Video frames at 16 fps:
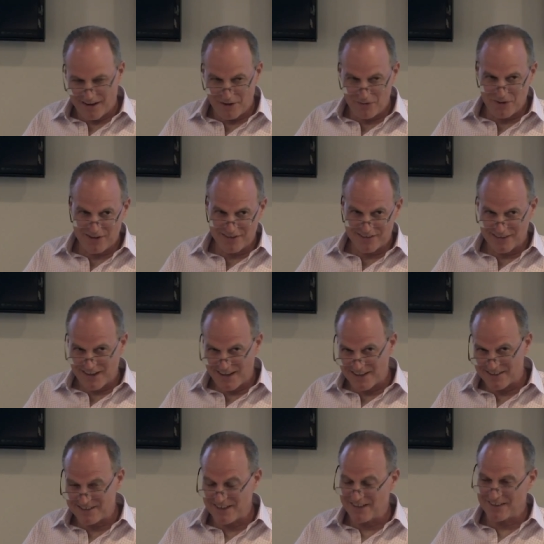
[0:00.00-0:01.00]
I mean, it's got
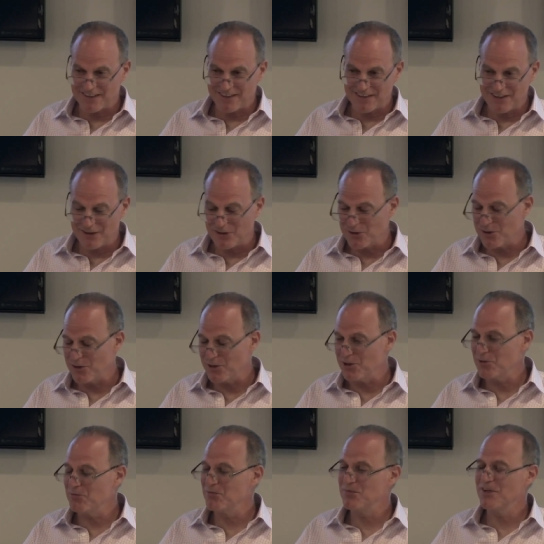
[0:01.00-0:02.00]
to sound a little
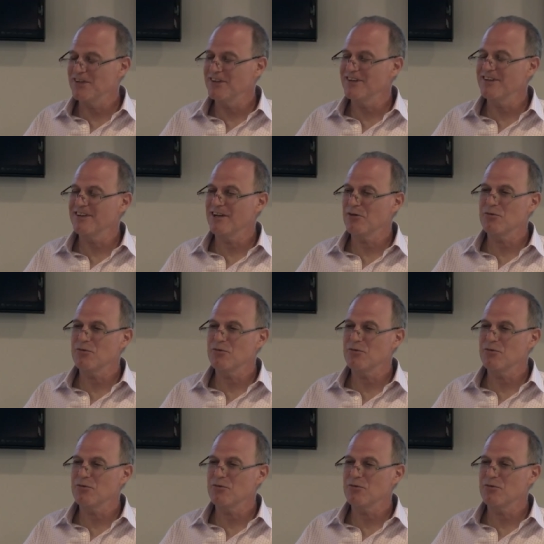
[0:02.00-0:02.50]
glib,